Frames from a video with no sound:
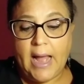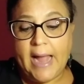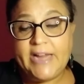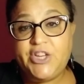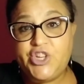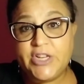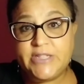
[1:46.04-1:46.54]

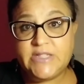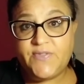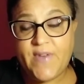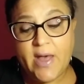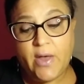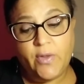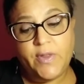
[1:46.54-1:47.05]
I just
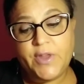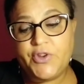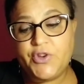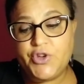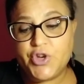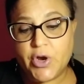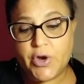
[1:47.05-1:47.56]
found this
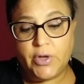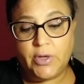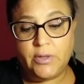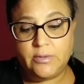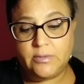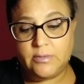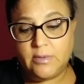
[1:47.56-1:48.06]

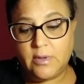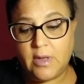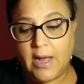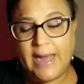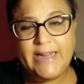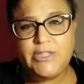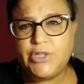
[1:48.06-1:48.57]
journal.
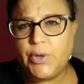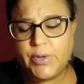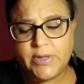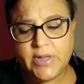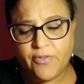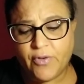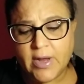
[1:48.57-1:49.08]
I
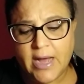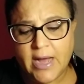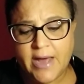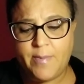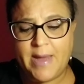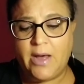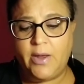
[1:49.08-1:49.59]
totally
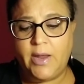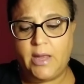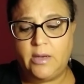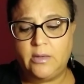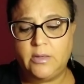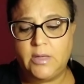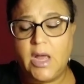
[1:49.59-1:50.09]
forgot about
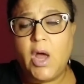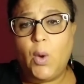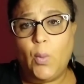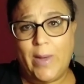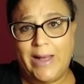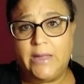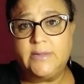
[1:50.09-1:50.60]
it.
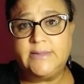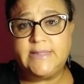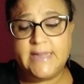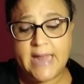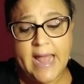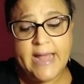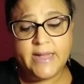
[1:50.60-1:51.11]
Well,
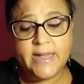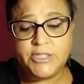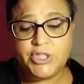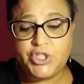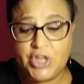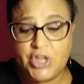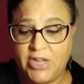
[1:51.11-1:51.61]
today
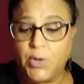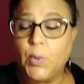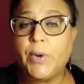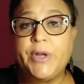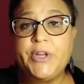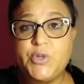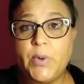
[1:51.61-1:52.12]
is
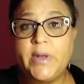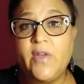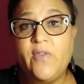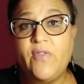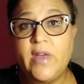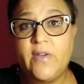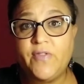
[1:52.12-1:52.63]
January
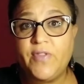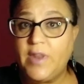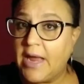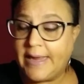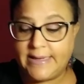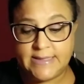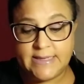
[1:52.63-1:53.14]
25th,
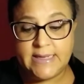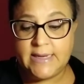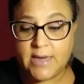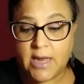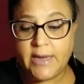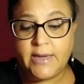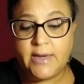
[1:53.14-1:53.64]

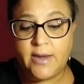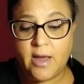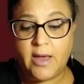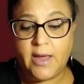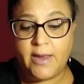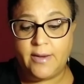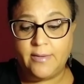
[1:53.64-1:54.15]

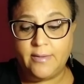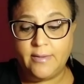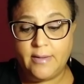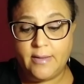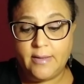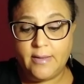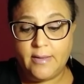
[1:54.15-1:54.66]
1999.
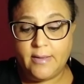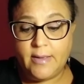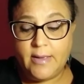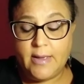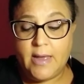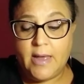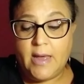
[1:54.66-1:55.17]

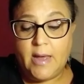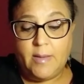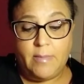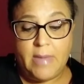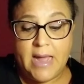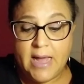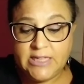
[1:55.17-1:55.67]

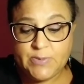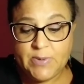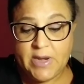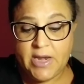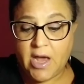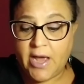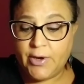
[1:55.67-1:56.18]
My
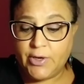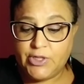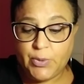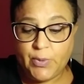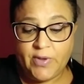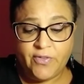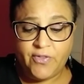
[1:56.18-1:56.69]
husband and I are
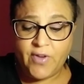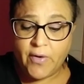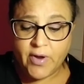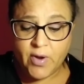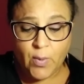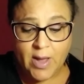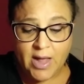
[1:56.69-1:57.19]
doing
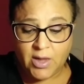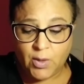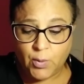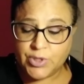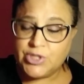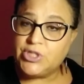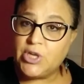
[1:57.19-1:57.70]
very
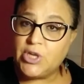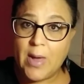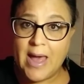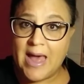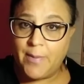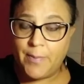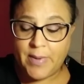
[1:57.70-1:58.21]
well. We're so
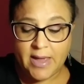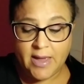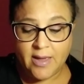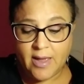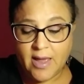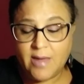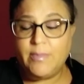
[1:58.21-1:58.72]

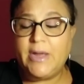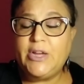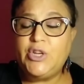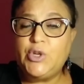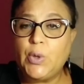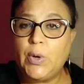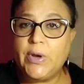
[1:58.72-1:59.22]
happy, and my
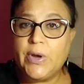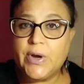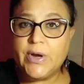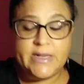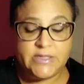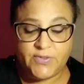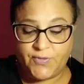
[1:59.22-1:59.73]

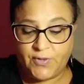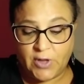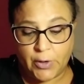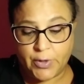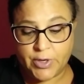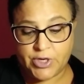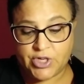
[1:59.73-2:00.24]
daughter is
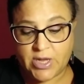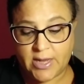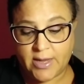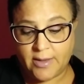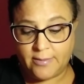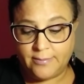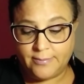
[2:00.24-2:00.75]

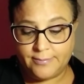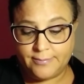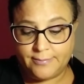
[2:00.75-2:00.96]
flourishing.